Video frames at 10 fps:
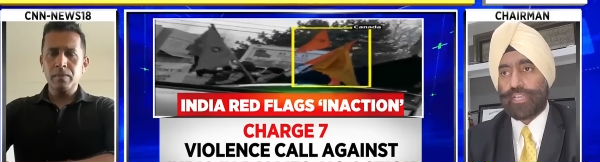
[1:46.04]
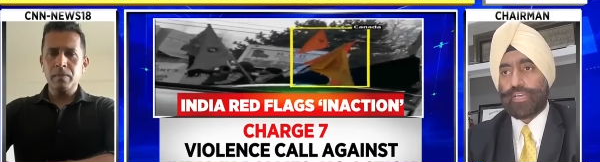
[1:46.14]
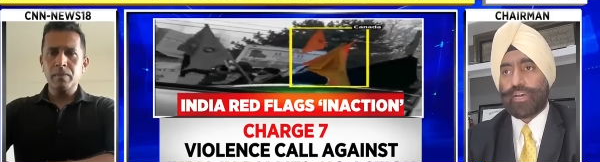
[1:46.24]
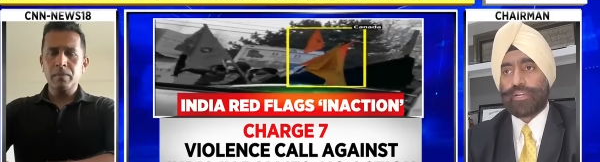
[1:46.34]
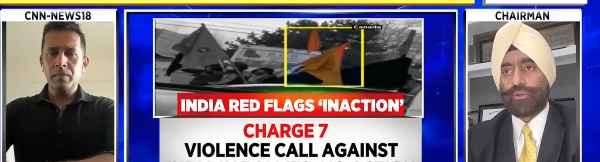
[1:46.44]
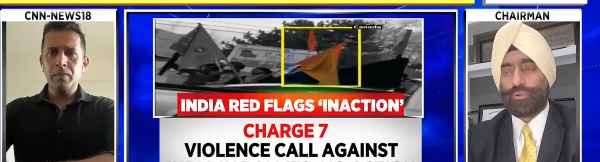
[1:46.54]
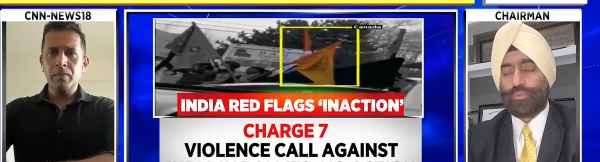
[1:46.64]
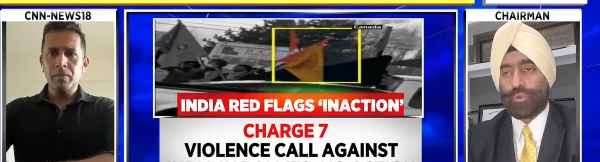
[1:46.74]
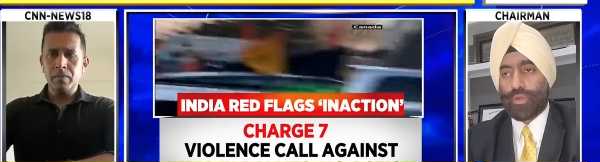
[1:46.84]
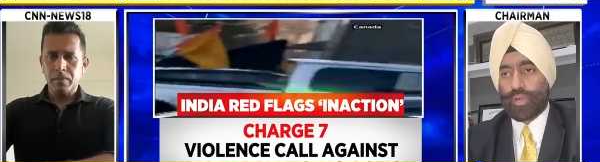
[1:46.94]
Speaker 1: Uh,
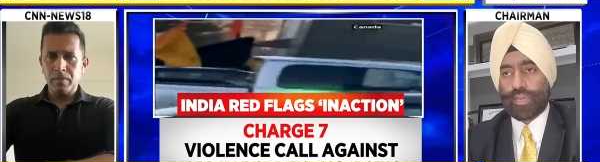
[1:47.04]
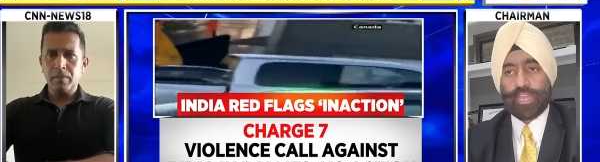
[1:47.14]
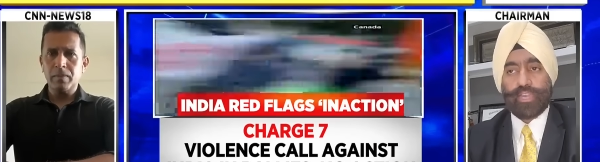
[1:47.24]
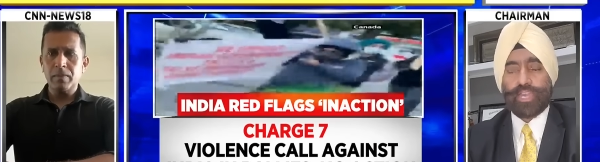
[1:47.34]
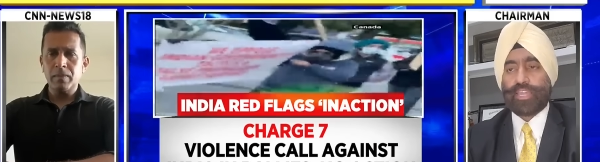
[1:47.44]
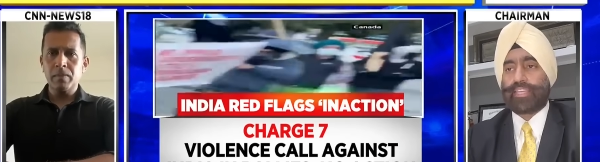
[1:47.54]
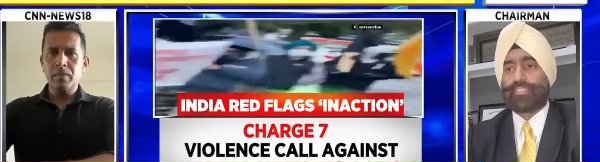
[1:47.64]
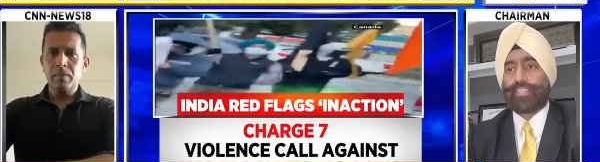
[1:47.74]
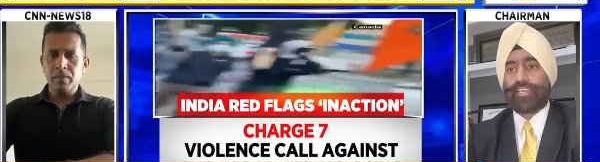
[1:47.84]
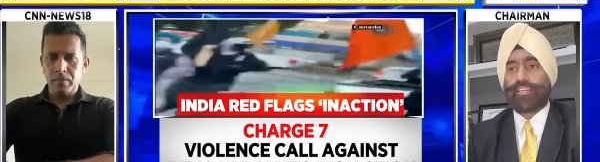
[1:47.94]
again, like I
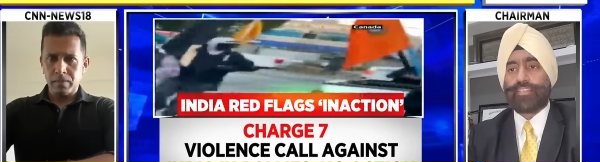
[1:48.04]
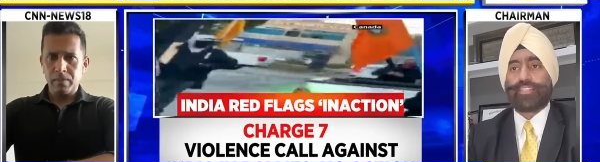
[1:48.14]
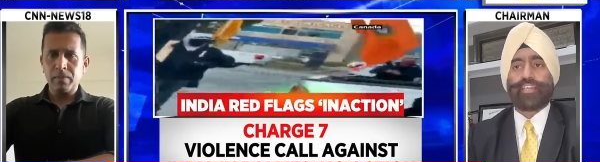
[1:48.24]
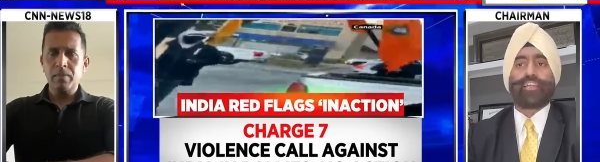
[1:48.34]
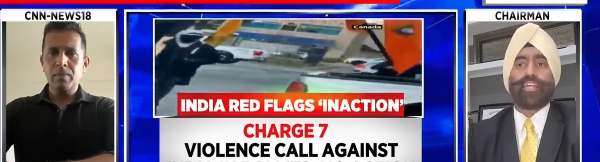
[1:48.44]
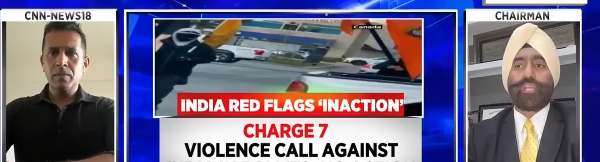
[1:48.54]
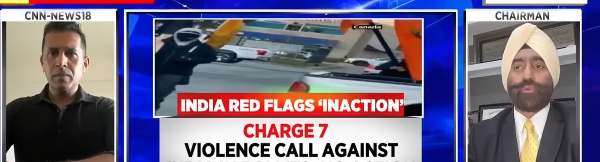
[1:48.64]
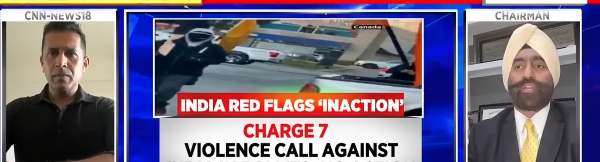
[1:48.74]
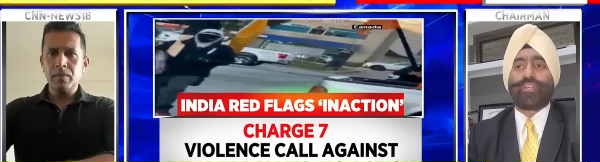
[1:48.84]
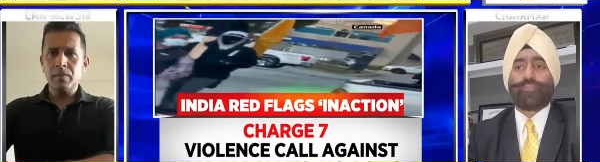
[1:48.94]
said, there are
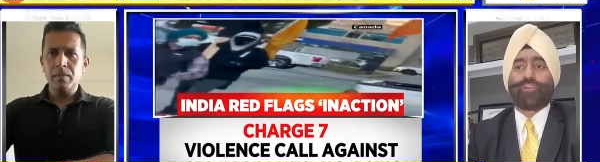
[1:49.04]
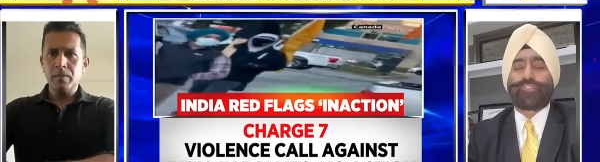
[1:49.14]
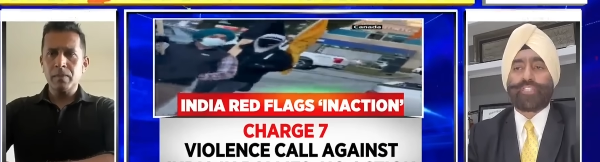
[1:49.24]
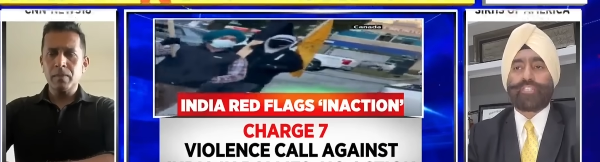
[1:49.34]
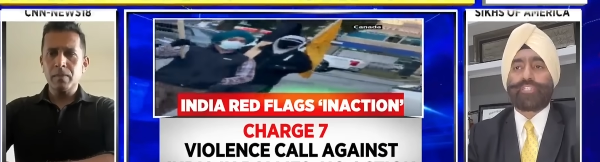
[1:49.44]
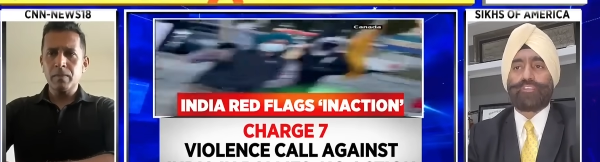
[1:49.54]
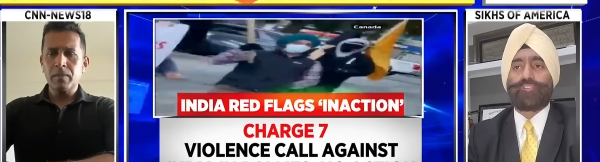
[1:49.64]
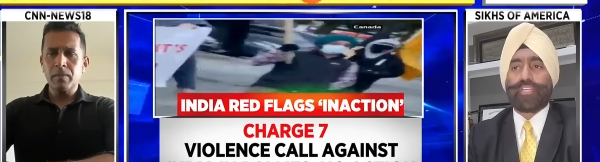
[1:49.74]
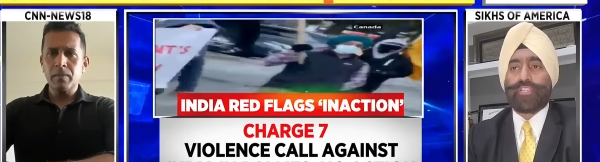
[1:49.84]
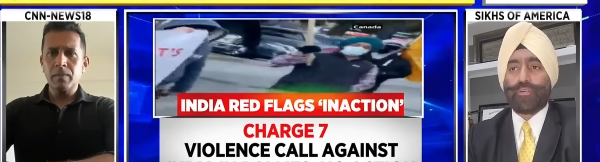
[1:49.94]
equal number of Sikhs
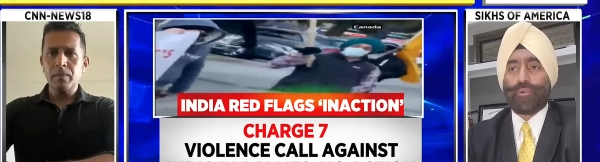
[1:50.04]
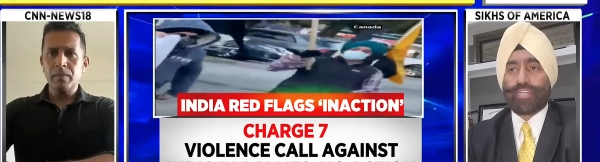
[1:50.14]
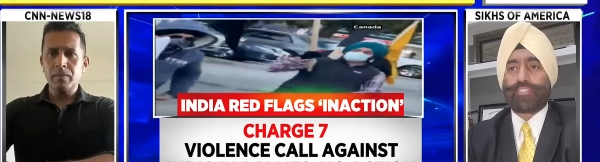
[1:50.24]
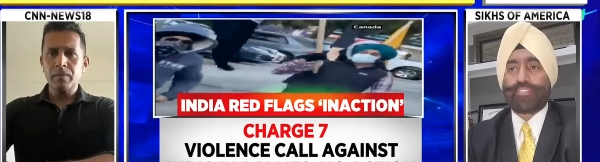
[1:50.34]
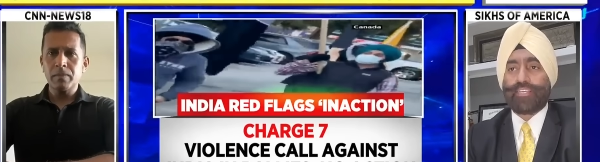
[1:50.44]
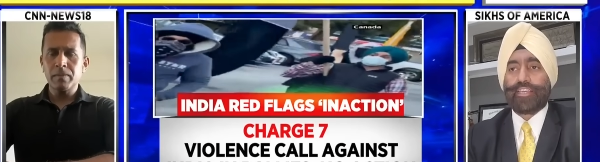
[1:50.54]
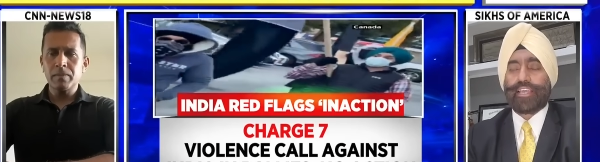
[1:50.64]
living in U S,